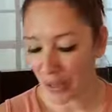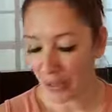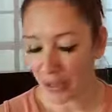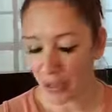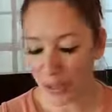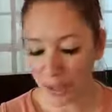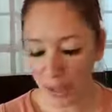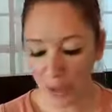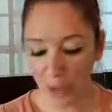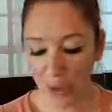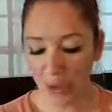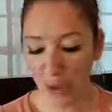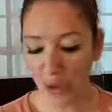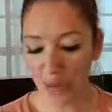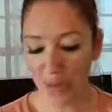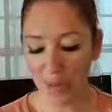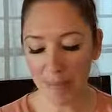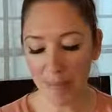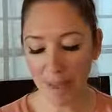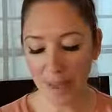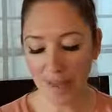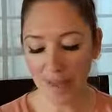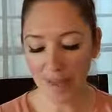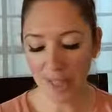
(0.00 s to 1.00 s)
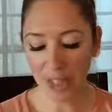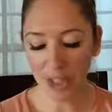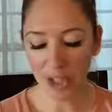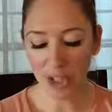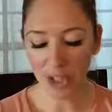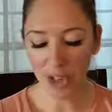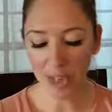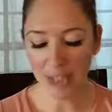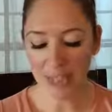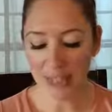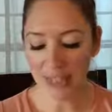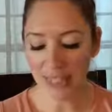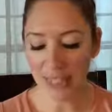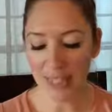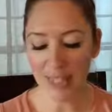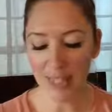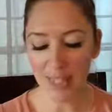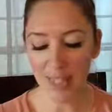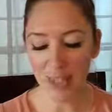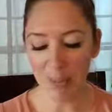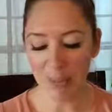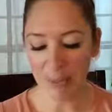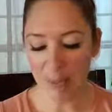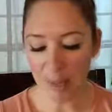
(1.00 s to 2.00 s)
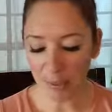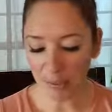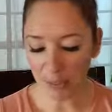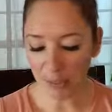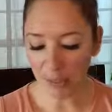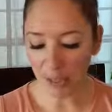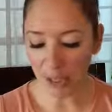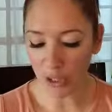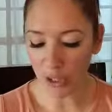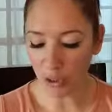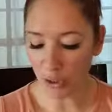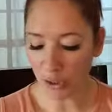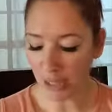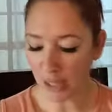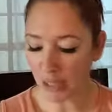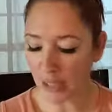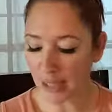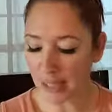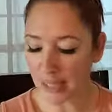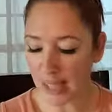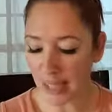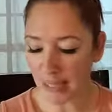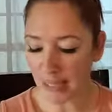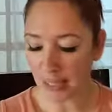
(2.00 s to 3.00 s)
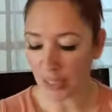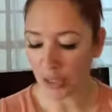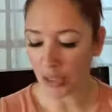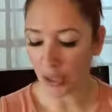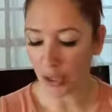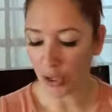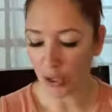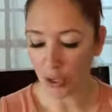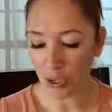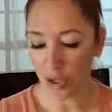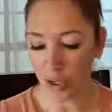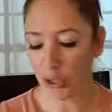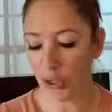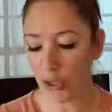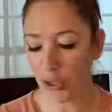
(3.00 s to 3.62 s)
You know the message God sent to the people of Israel, telling the good